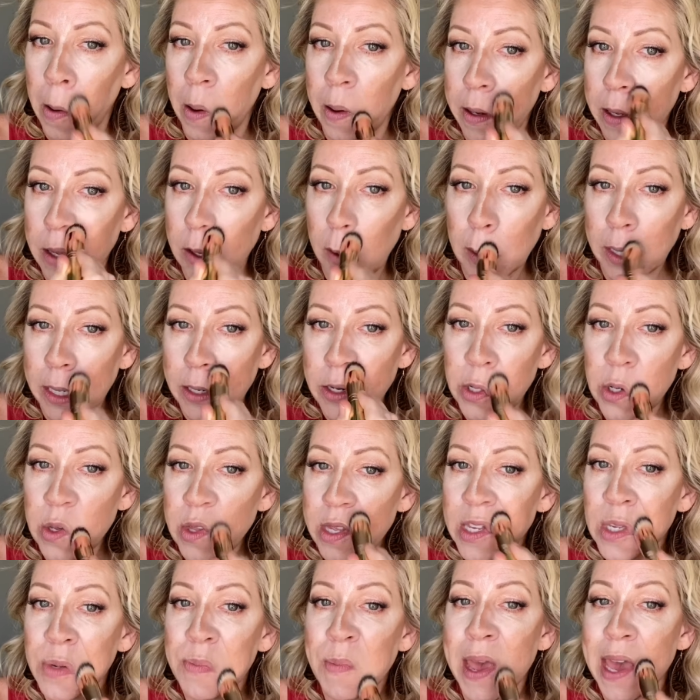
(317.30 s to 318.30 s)
You can do
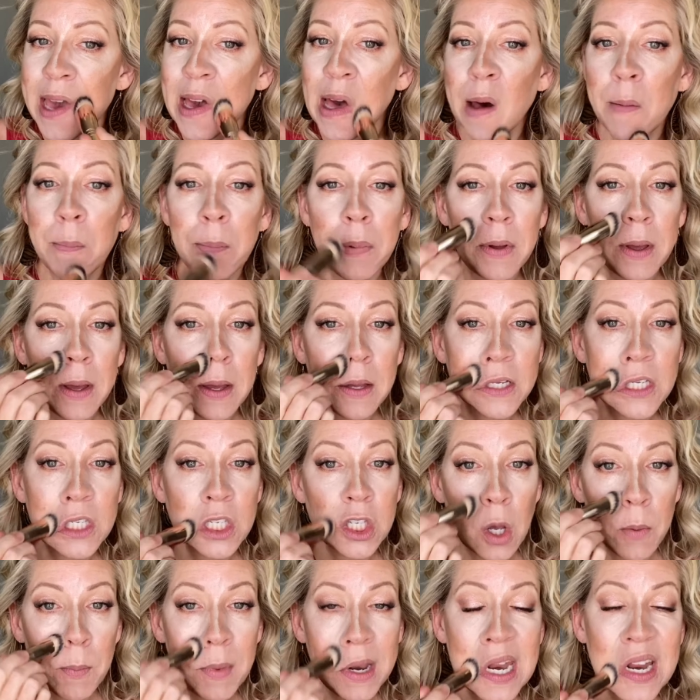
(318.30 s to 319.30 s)
this makeup
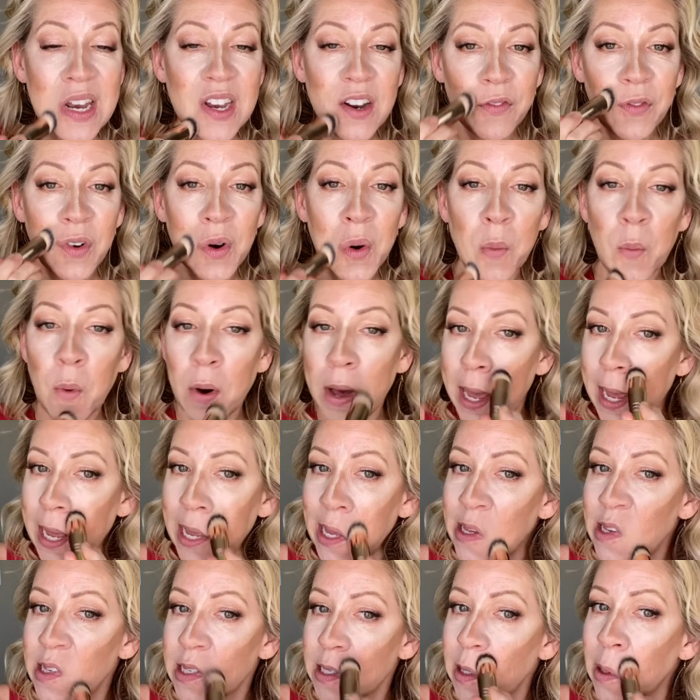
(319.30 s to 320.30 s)
so many different
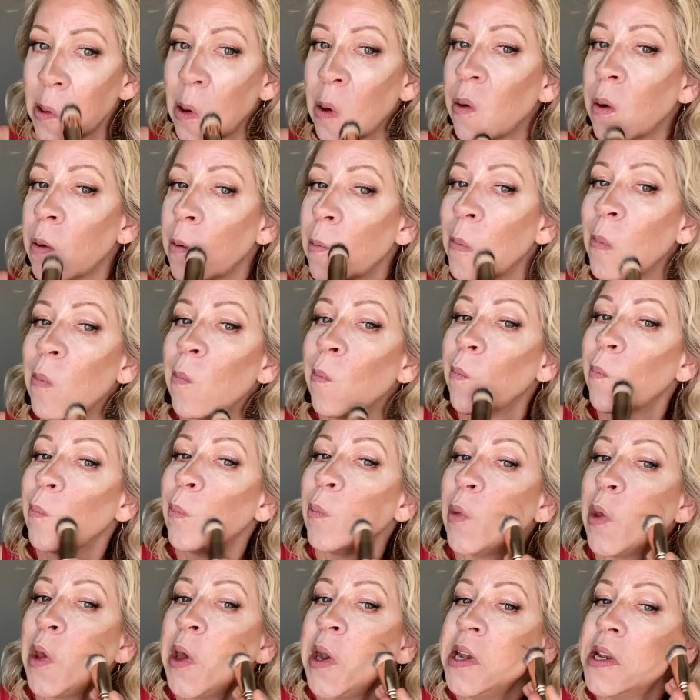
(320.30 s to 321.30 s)
ways,
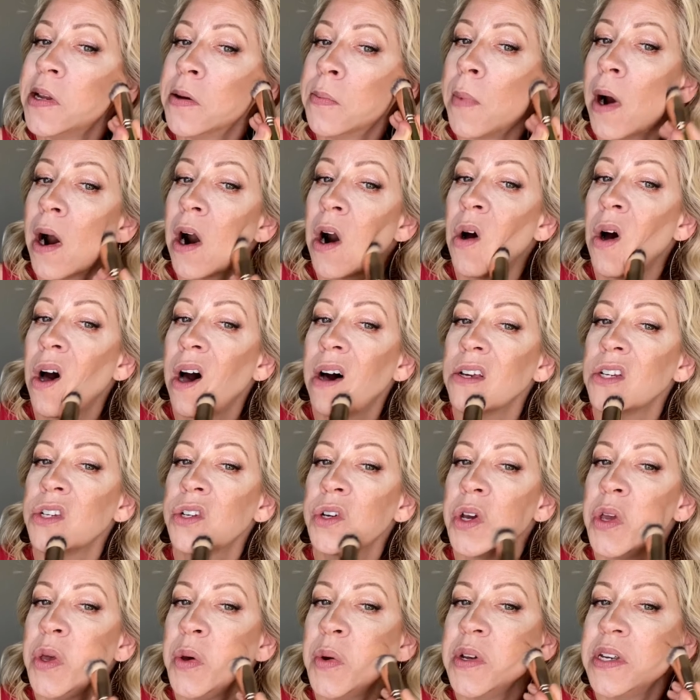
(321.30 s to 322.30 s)
and tomorrow I'll show
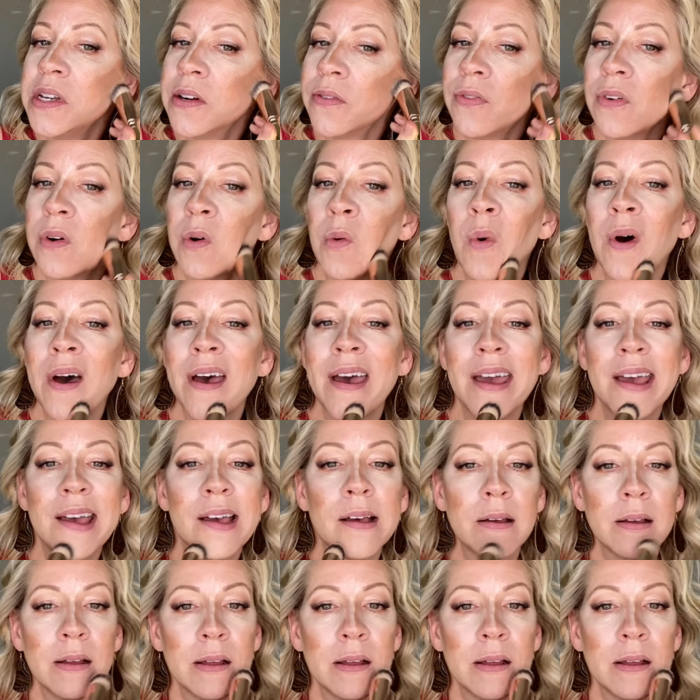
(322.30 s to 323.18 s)
you a different way.